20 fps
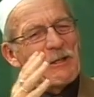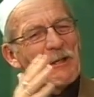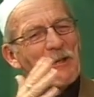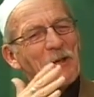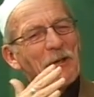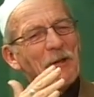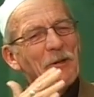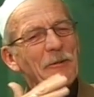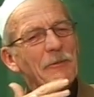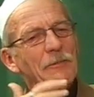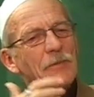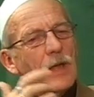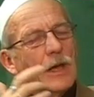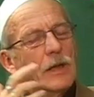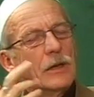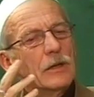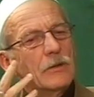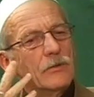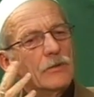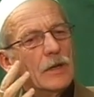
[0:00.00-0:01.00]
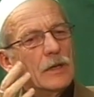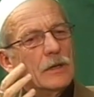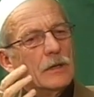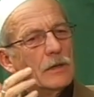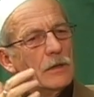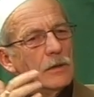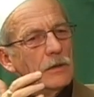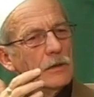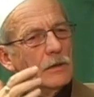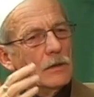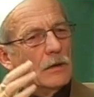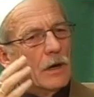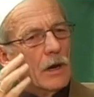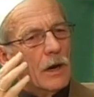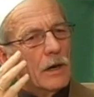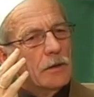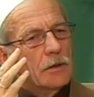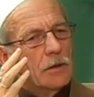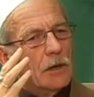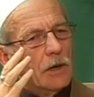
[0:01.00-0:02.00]
And he said,
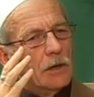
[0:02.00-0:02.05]
I